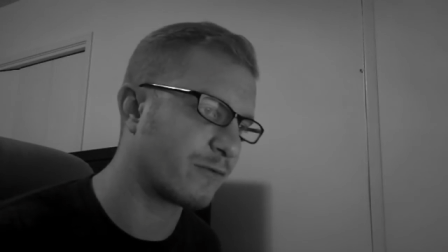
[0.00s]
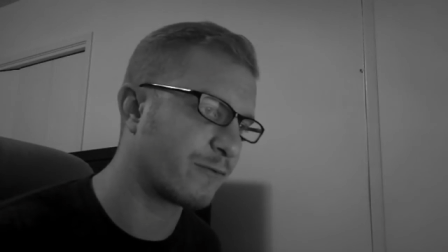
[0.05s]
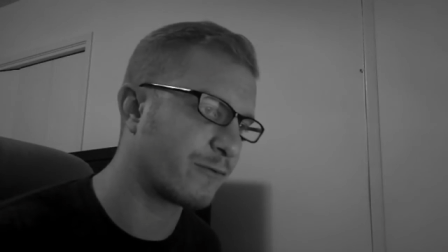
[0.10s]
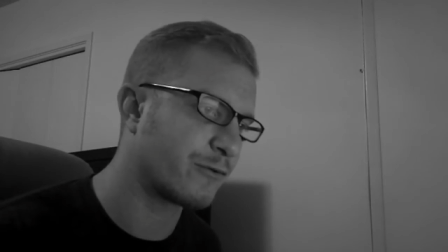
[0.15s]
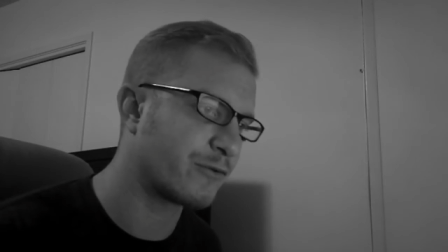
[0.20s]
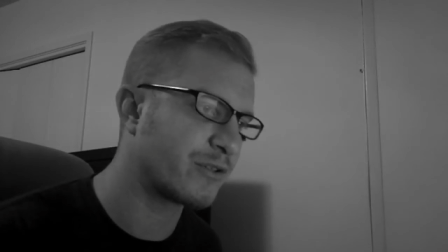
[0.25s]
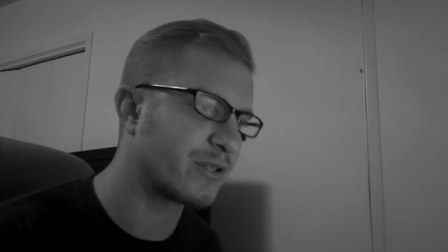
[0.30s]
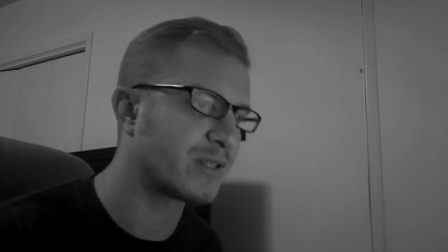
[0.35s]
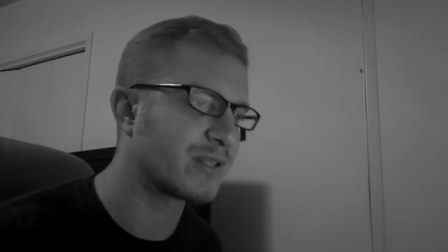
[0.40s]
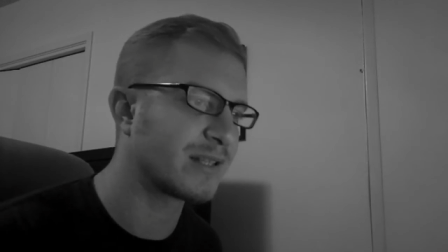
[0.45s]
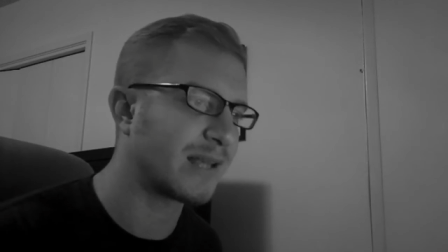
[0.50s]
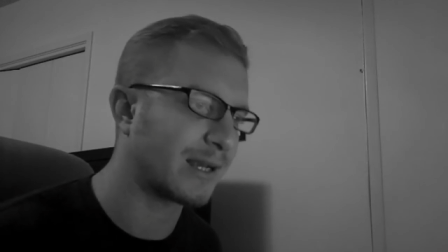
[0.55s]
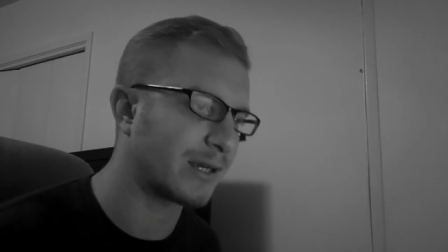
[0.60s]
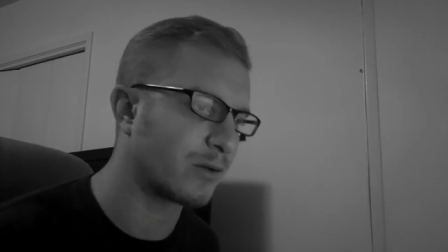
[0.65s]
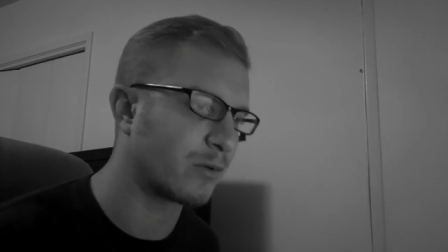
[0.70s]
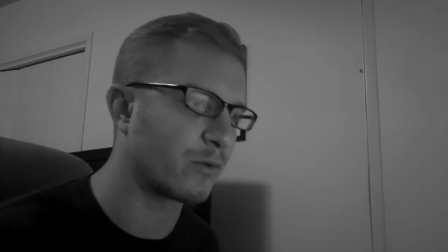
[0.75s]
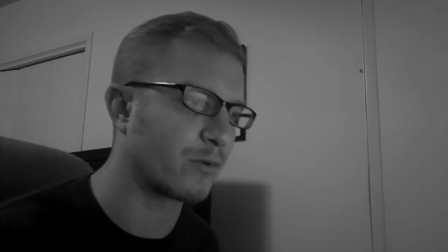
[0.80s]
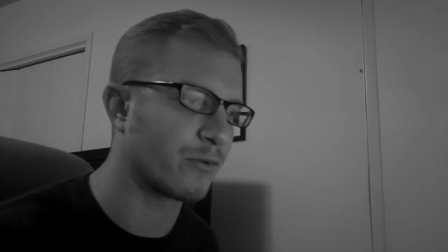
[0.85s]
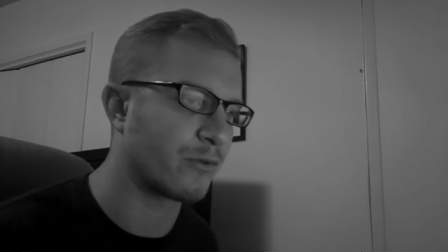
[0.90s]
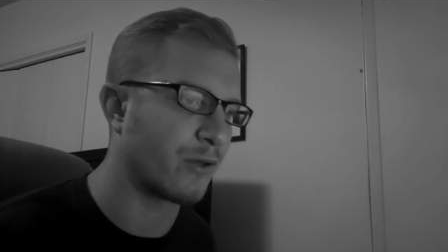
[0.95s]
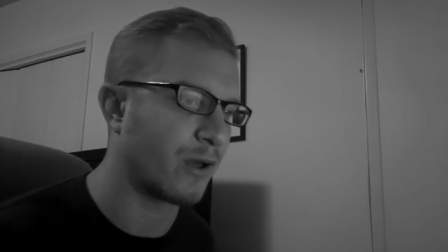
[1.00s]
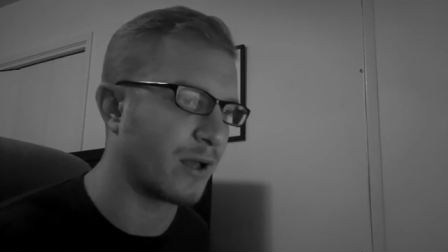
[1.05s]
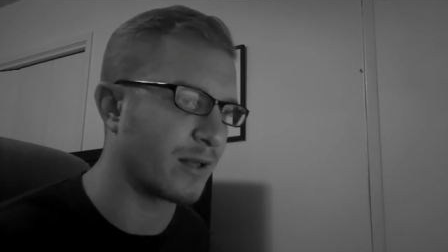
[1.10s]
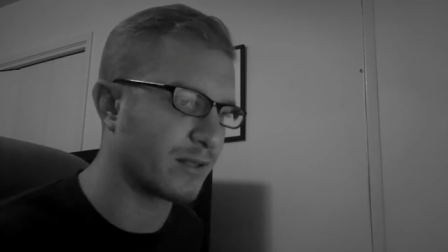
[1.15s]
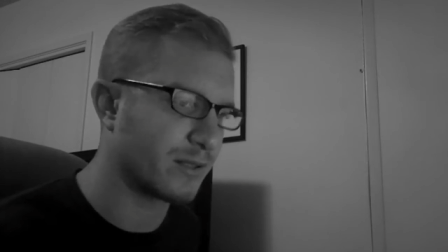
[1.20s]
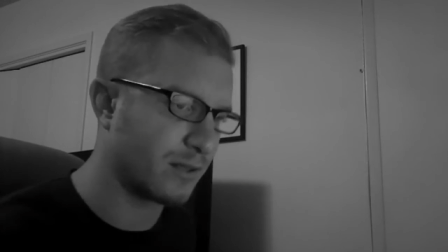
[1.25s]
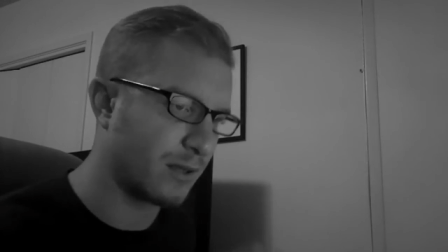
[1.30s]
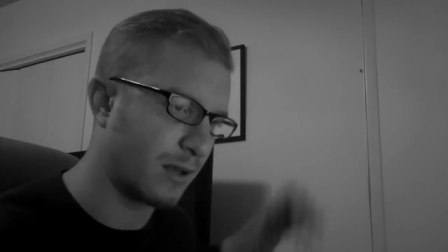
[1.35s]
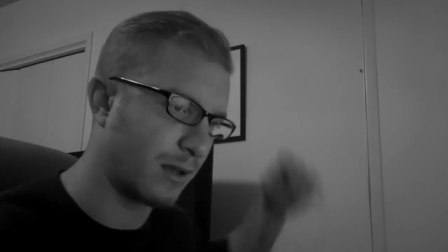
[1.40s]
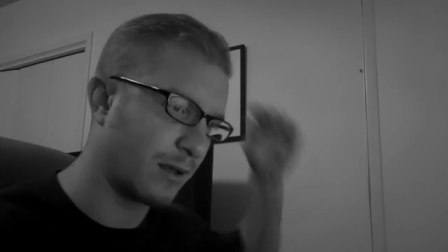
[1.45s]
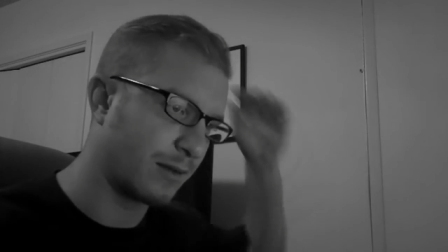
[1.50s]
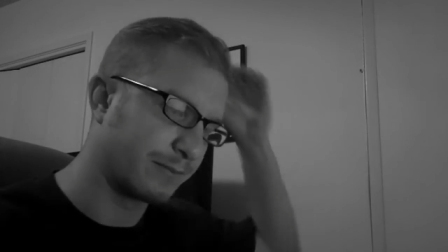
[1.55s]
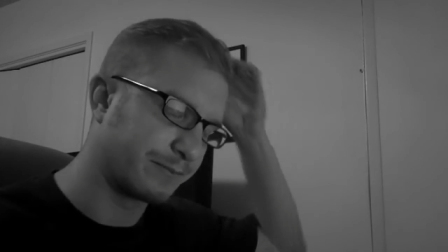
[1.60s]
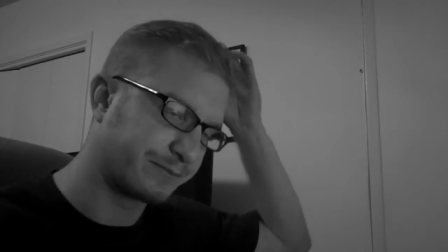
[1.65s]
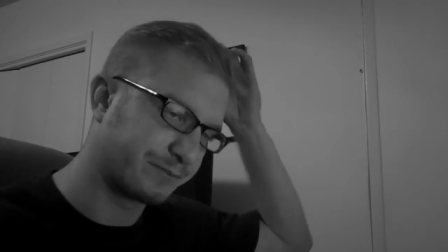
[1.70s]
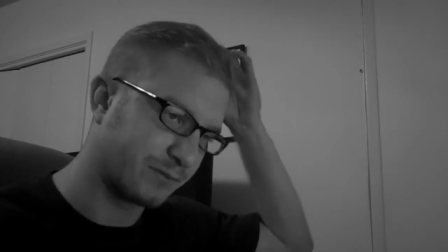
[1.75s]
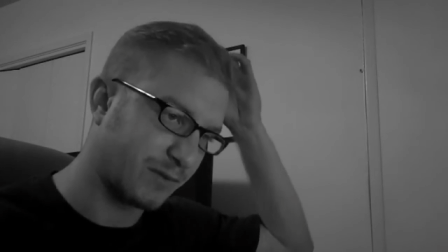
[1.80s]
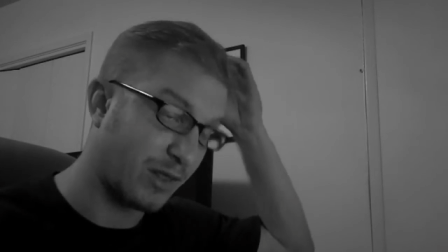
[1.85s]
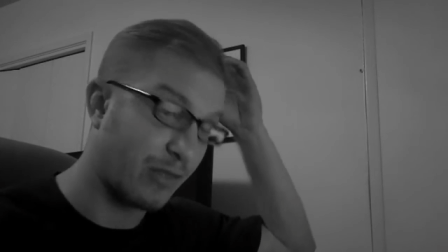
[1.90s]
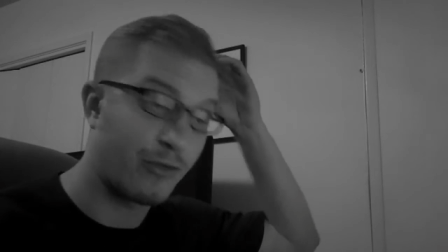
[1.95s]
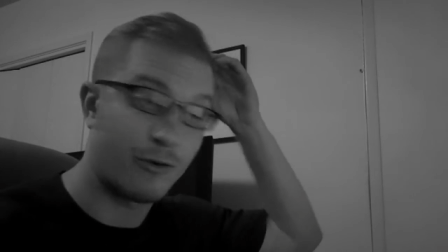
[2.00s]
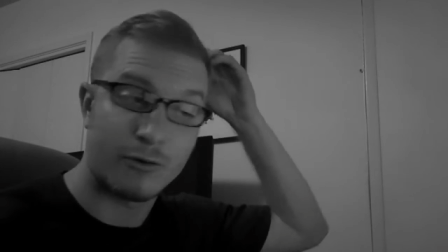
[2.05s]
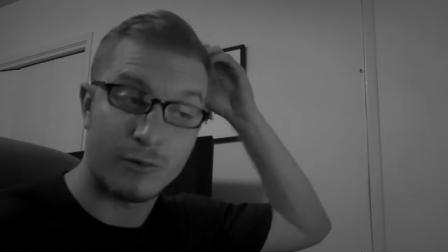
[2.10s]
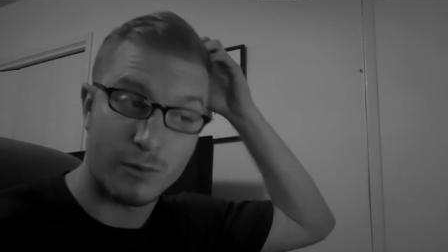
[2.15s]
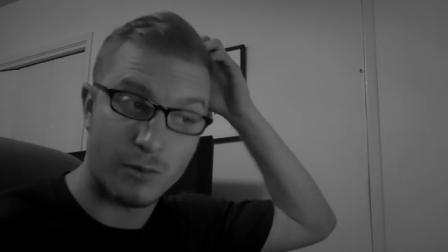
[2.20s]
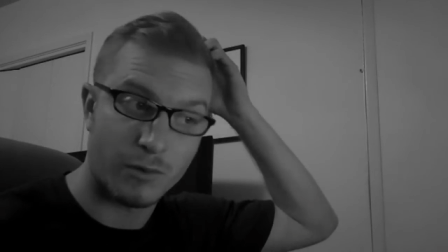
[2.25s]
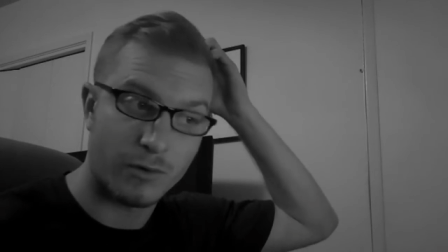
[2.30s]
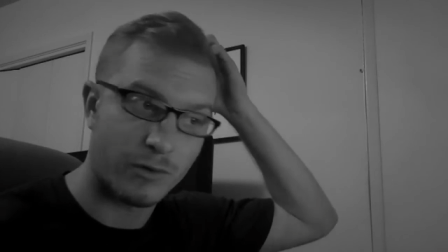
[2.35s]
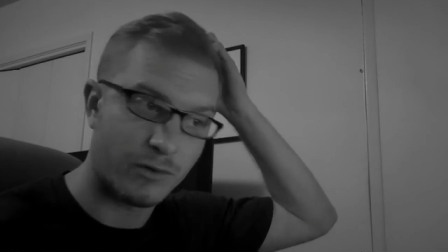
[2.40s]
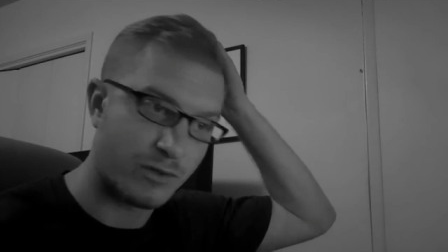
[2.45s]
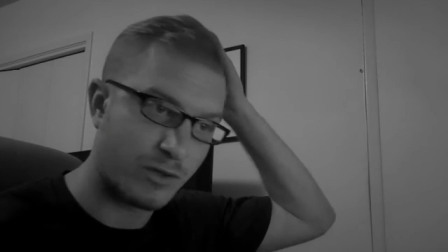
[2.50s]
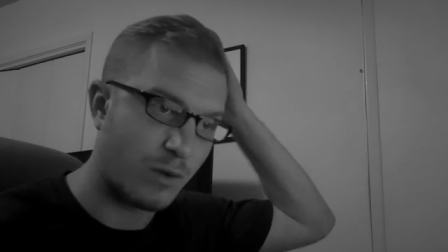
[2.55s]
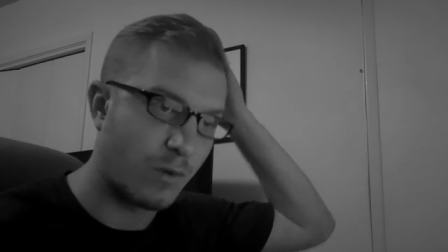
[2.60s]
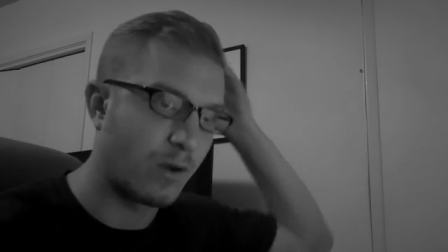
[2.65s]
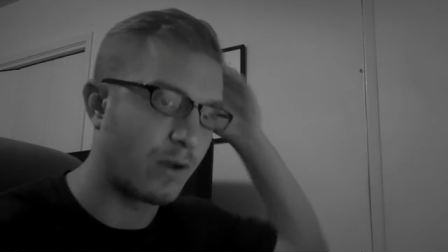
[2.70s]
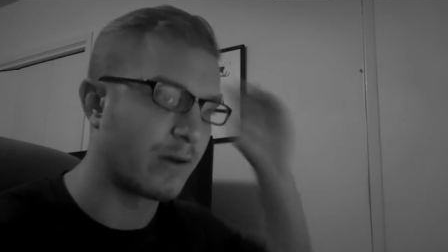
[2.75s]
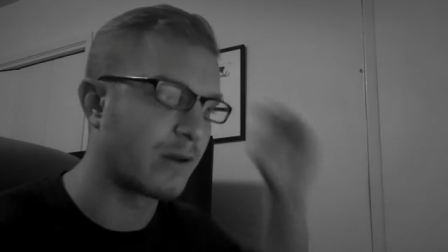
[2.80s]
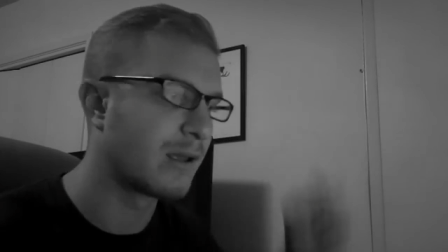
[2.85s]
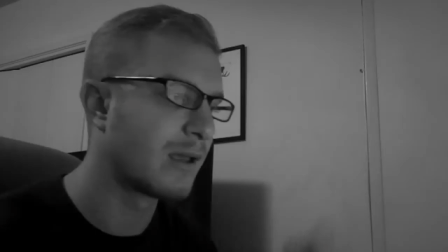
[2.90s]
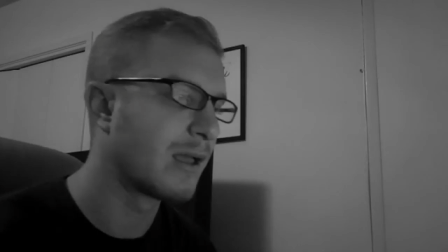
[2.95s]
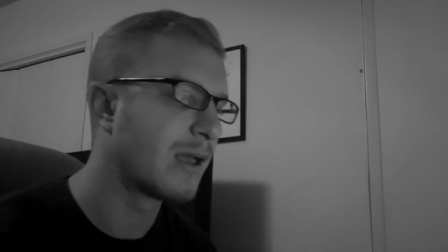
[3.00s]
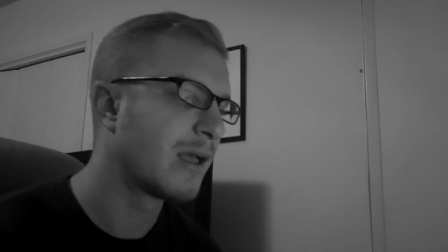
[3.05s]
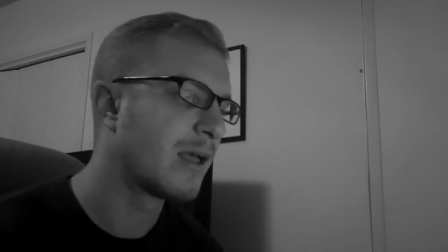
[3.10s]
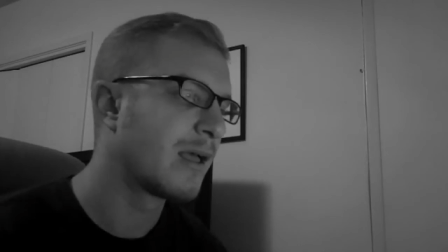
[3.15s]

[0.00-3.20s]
first and second order thoughts, um, and third order, and so on.